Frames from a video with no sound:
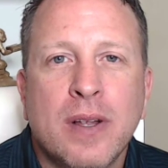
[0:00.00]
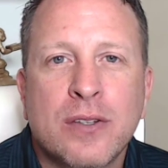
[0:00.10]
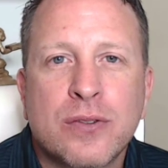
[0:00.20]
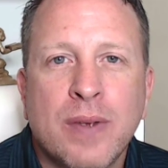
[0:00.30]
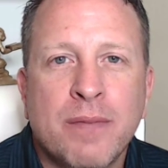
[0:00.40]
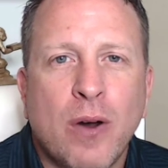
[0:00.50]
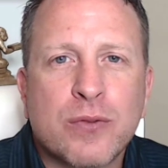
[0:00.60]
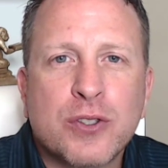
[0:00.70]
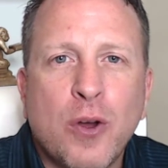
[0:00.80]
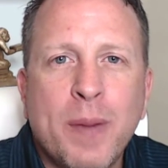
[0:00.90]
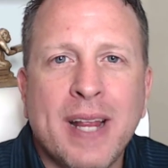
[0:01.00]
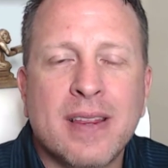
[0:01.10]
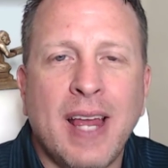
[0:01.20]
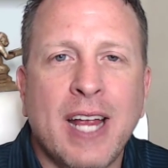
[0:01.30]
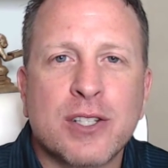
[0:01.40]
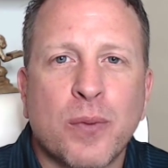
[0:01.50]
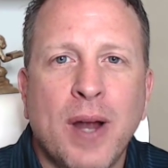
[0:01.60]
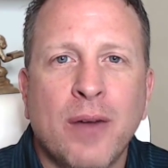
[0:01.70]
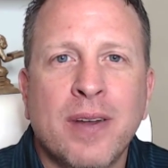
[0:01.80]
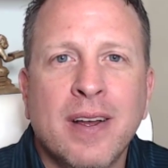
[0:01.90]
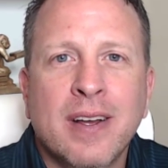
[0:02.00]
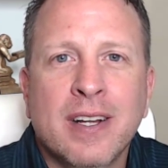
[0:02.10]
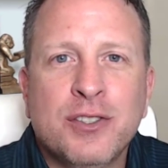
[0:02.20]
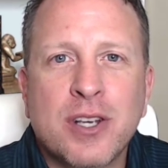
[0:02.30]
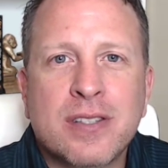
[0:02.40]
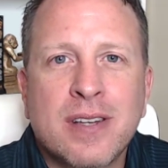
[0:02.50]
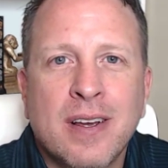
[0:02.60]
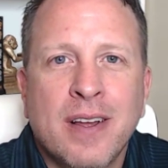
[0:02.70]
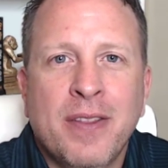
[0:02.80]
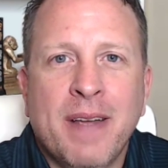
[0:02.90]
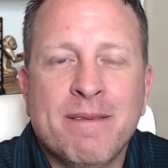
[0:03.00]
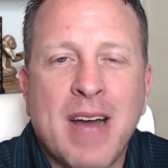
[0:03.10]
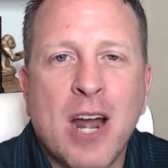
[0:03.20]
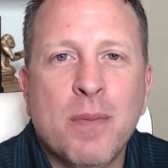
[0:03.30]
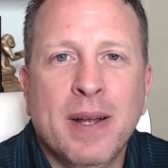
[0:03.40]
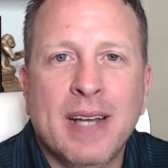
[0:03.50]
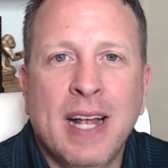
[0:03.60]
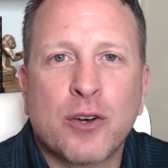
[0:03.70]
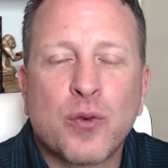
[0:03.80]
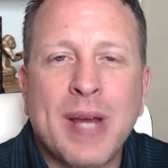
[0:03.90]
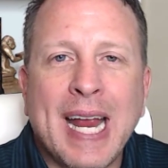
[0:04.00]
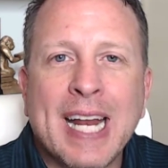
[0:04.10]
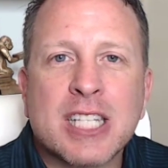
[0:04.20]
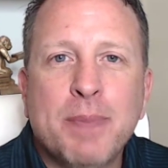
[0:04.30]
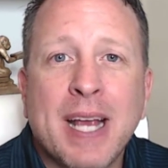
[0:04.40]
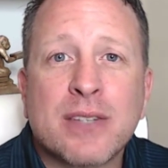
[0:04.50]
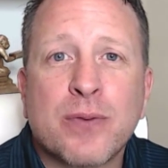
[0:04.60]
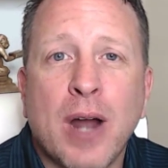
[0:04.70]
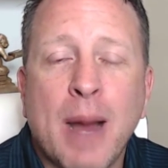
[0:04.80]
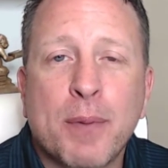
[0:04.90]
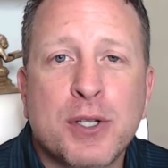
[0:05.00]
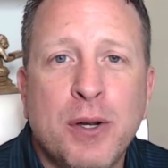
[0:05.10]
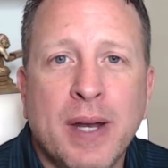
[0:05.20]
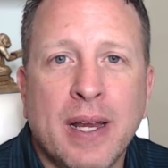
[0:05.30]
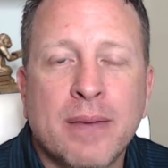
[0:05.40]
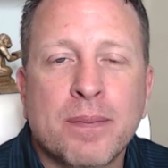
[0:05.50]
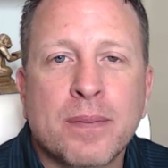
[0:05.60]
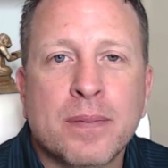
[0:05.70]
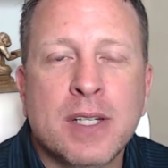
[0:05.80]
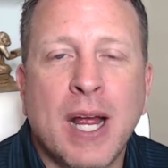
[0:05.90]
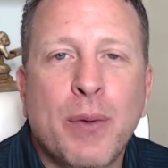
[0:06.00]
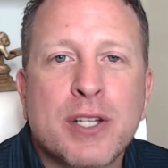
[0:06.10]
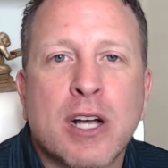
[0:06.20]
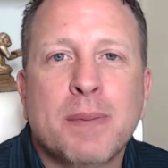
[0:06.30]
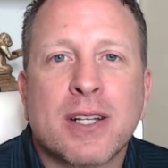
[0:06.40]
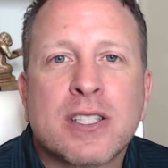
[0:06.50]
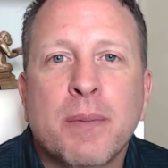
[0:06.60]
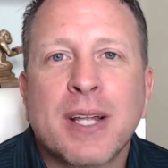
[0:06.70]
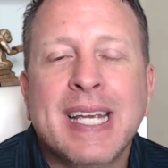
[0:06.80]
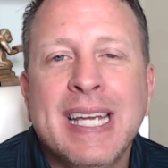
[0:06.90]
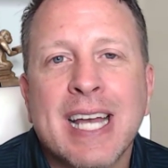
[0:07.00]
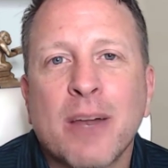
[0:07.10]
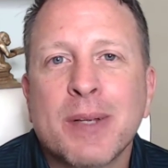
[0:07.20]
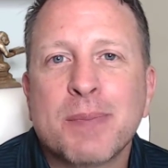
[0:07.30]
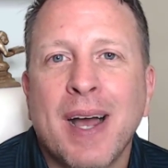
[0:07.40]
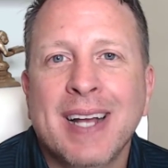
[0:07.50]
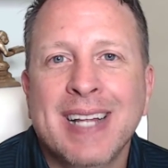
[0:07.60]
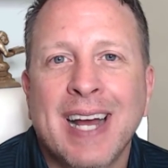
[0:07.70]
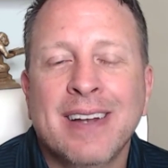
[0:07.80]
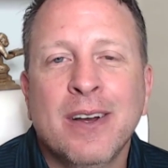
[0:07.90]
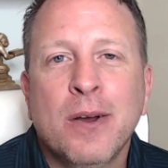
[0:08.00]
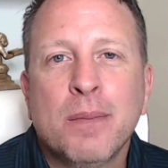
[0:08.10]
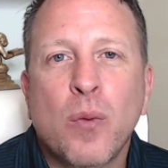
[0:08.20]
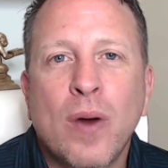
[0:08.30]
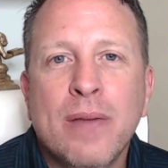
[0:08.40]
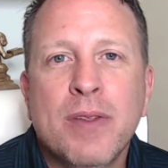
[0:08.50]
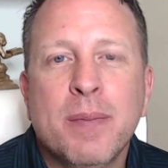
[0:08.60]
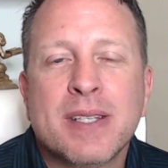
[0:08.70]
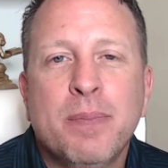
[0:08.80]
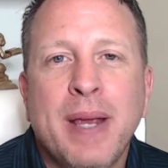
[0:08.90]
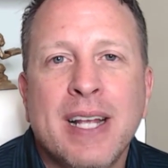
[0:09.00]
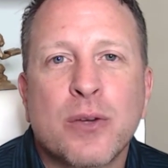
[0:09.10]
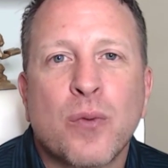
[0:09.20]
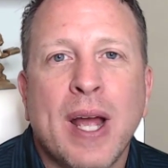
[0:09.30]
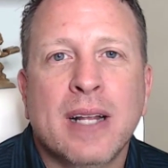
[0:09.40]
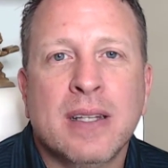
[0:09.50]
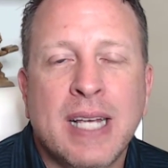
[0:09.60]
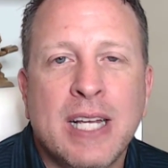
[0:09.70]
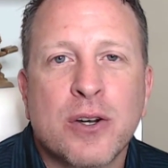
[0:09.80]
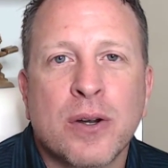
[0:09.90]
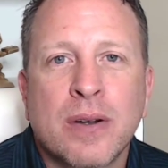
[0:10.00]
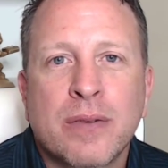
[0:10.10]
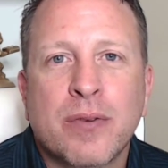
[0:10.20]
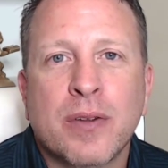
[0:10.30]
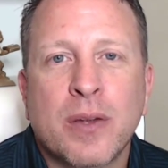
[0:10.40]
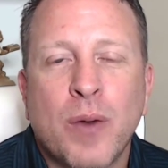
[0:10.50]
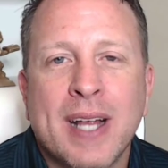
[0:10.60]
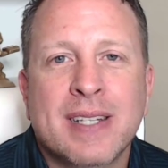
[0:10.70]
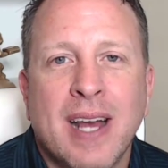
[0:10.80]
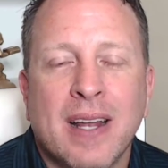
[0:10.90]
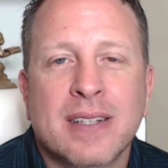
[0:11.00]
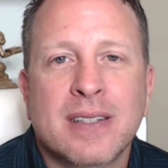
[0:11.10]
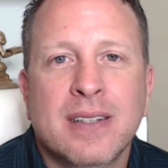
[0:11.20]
is, involves so many things around just the environment and creating a space for opportunity. Today, we talked about some of the key elements behind that. But one of them is being the right leader for the right talent.